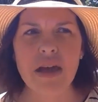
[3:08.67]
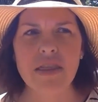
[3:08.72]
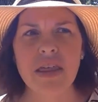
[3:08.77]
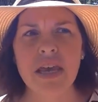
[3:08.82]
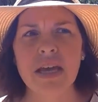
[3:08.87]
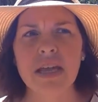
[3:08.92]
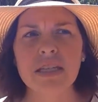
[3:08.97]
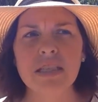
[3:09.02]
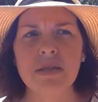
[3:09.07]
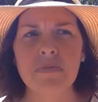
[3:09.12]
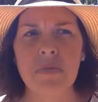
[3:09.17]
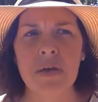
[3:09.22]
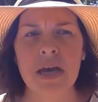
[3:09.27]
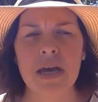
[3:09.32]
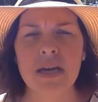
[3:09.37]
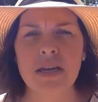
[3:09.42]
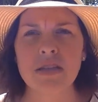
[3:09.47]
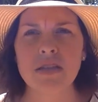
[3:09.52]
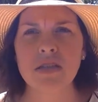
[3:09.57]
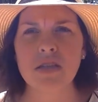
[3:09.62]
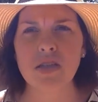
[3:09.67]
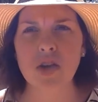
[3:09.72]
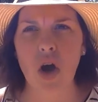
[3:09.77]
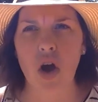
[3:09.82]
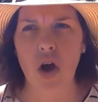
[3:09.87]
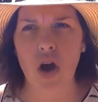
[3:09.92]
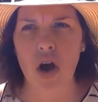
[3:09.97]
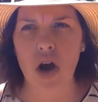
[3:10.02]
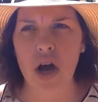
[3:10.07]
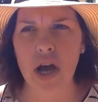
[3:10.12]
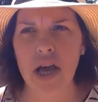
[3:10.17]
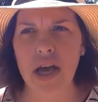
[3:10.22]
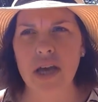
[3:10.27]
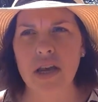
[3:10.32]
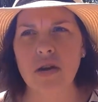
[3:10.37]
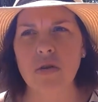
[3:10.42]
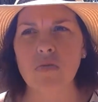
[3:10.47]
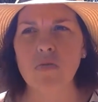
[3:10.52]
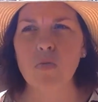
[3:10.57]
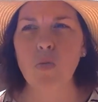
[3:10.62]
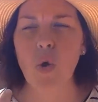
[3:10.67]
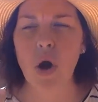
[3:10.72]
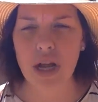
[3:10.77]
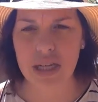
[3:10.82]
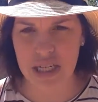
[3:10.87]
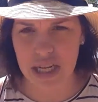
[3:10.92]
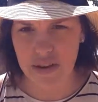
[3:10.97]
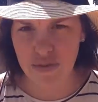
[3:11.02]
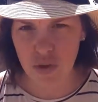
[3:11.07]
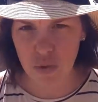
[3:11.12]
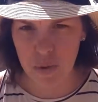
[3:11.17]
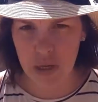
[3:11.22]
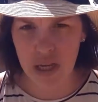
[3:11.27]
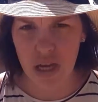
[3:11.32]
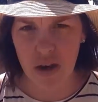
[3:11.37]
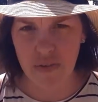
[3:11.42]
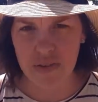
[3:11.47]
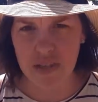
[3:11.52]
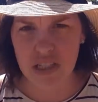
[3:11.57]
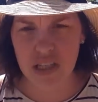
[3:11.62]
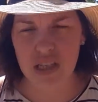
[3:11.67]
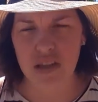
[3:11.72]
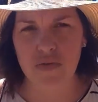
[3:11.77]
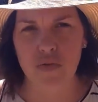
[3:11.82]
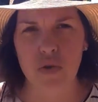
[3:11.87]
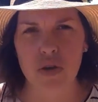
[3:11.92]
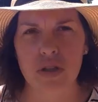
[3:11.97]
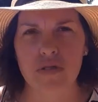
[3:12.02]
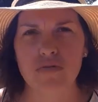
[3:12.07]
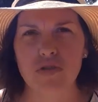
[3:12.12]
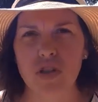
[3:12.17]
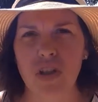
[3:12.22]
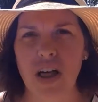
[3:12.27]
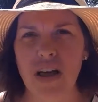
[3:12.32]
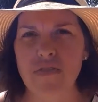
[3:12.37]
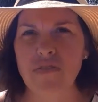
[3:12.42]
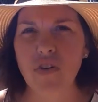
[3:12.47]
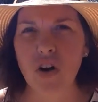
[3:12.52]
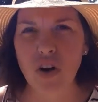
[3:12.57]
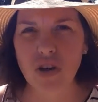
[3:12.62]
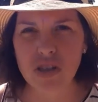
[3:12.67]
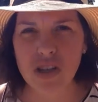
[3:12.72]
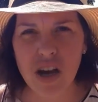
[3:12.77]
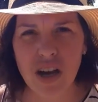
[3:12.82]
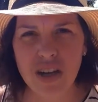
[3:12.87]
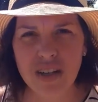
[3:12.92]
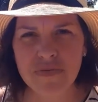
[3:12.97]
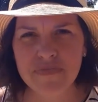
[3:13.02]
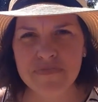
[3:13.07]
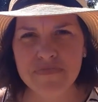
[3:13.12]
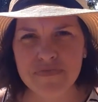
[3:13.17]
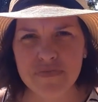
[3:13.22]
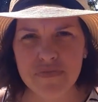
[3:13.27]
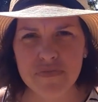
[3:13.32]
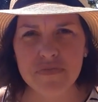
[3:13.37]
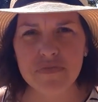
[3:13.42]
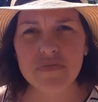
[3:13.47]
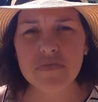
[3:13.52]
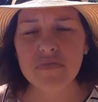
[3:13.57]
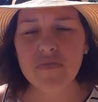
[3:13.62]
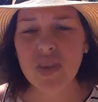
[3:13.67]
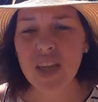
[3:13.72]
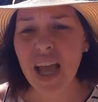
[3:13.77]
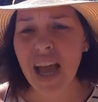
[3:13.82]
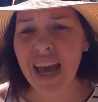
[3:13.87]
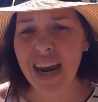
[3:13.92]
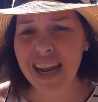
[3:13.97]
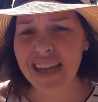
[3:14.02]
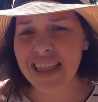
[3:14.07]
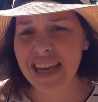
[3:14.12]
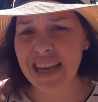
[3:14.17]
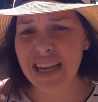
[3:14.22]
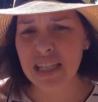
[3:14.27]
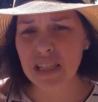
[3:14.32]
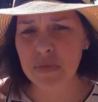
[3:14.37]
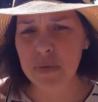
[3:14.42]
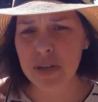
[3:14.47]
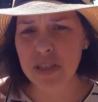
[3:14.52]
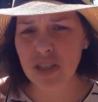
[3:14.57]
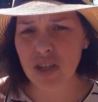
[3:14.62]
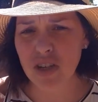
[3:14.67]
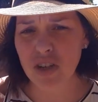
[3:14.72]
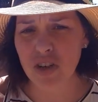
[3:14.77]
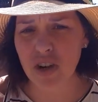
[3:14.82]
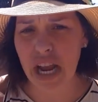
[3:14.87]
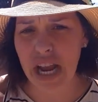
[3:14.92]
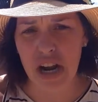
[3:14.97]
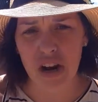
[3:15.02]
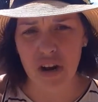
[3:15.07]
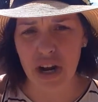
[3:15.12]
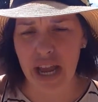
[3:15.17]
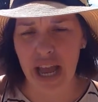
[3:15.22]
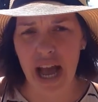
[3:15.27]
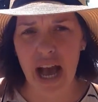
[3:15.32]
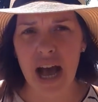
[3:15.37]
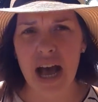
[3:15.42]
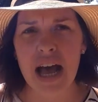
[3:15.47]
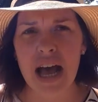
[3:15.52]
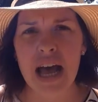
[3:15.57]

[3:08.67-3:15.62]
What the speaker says: I think it depends on what day of the week, obviously, the 4th of July falls on. And I think it depends on your area.